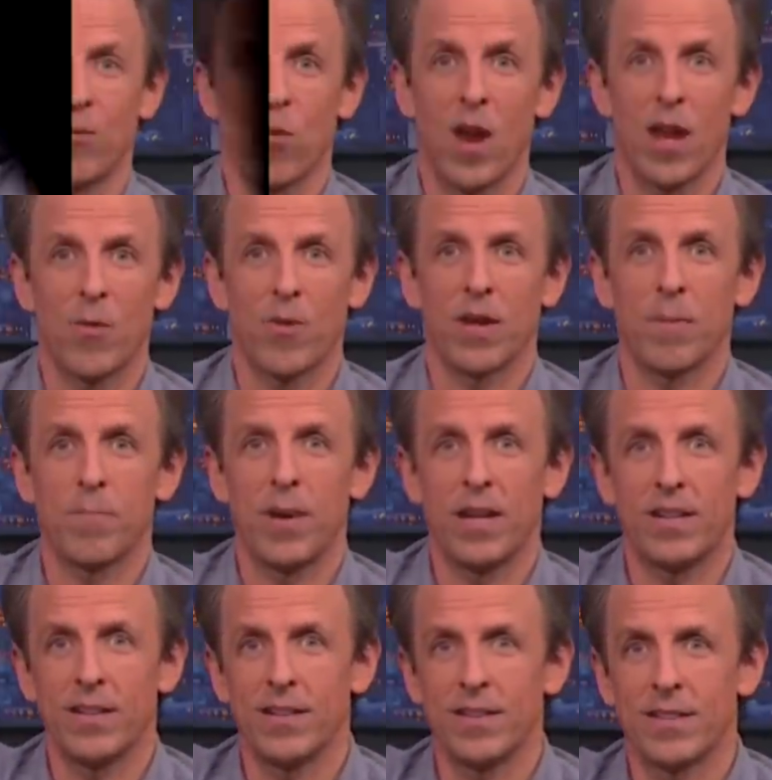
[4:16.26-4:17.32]
and right wing
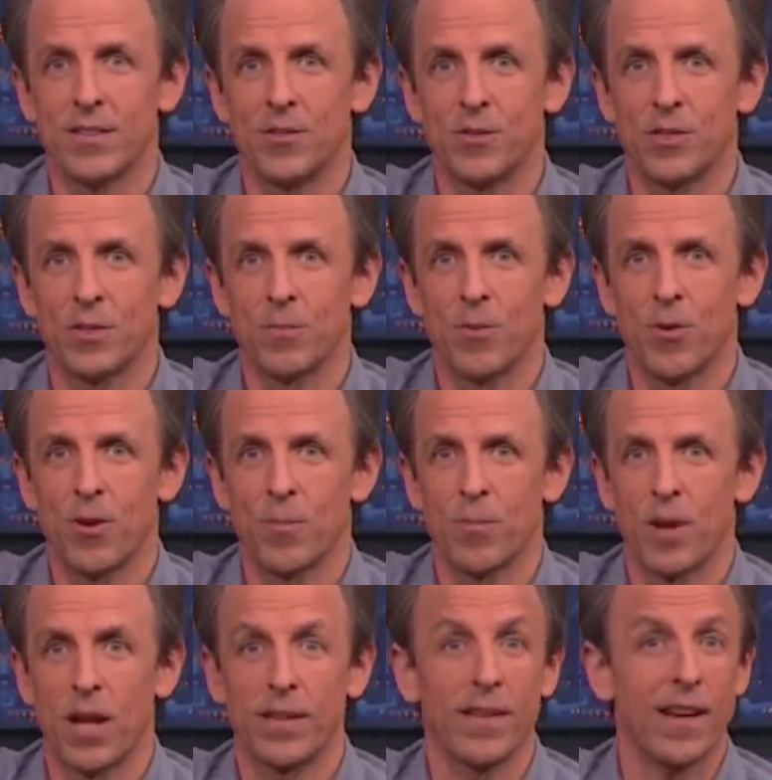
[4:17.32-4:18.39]
pundits who
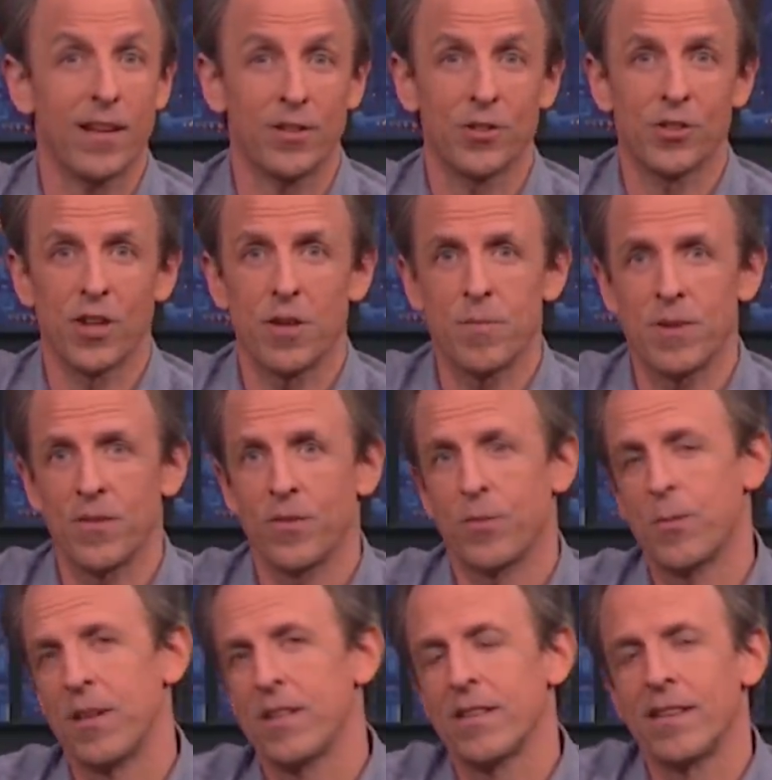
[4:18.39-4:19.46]
support Donald Trump have
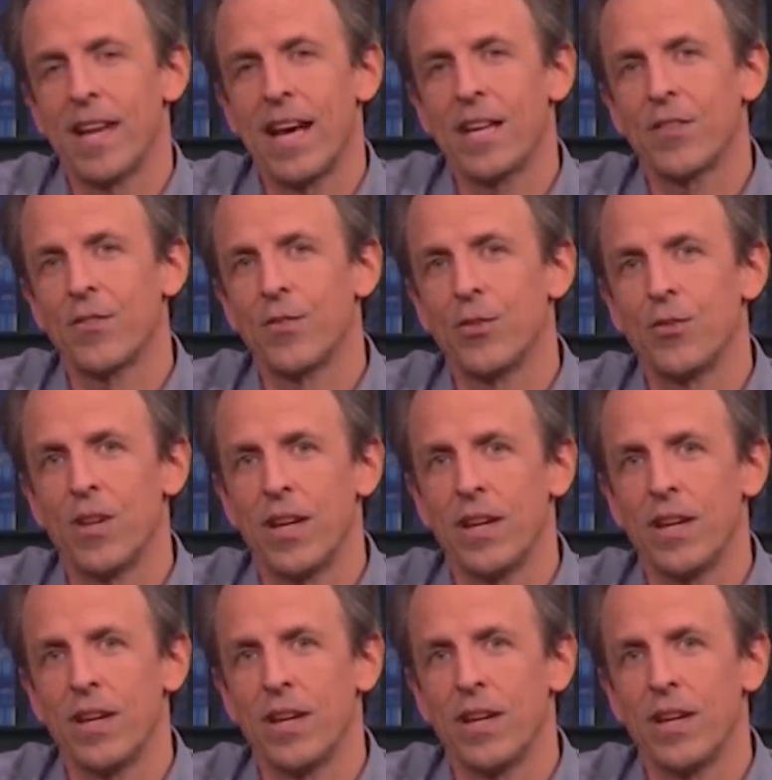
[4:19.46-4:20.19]
spent the last few